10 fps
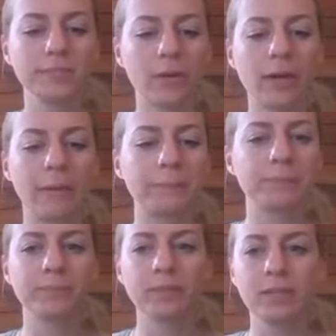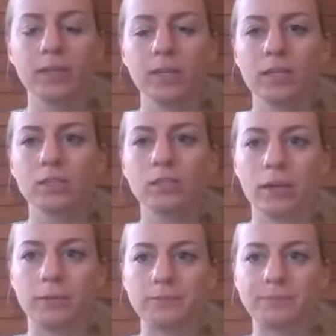Okay,
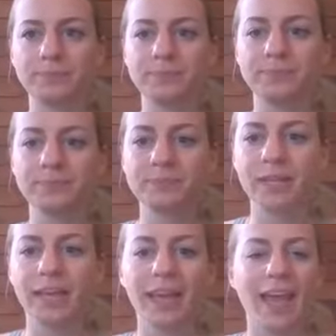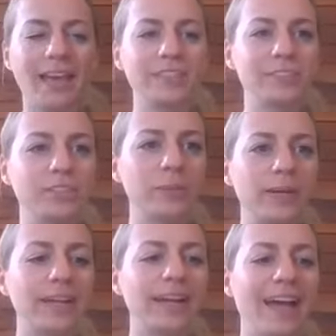so as you're
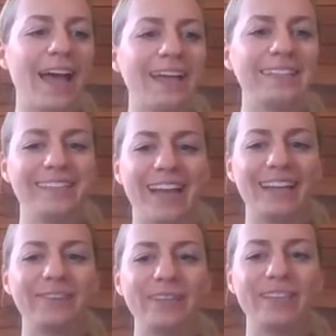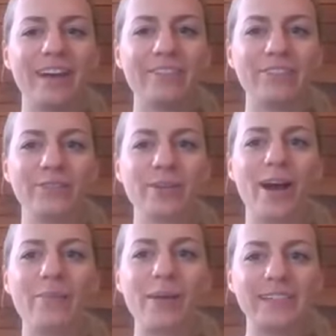joining, guys, I would love if you
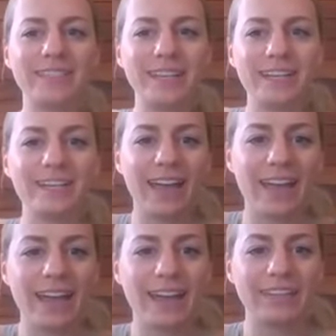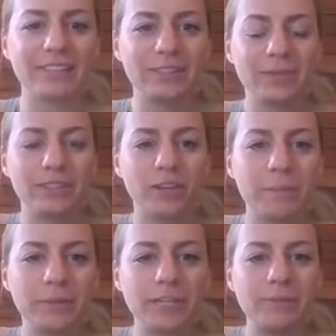commented, and you can
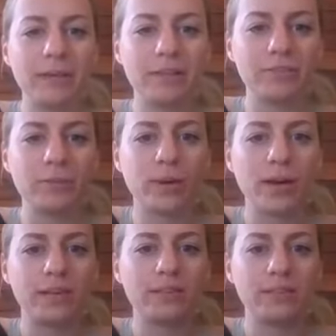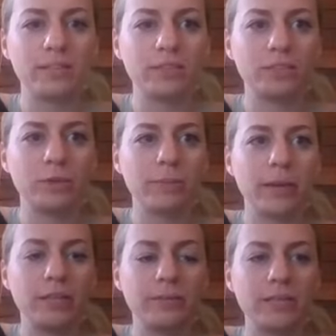drop your email if you want to join
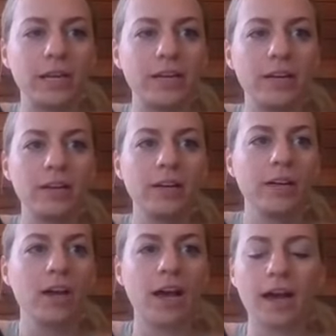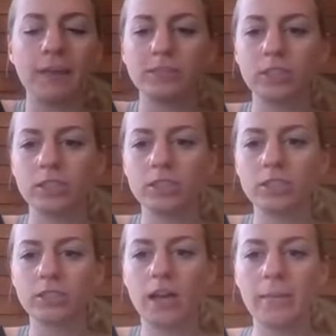my newsletter.
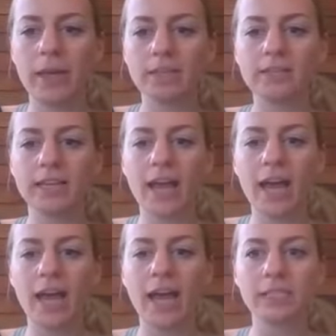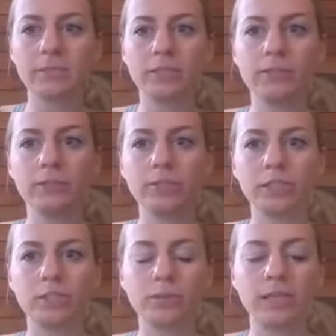Just comment and say hi, ask me your
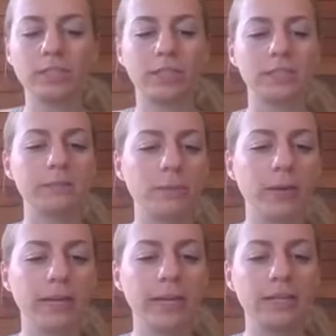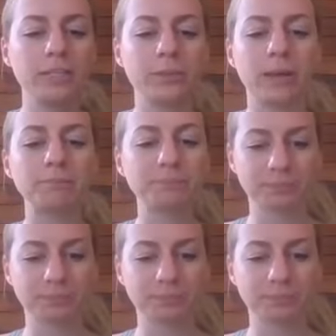nutrition questions, but we're gonna get into it.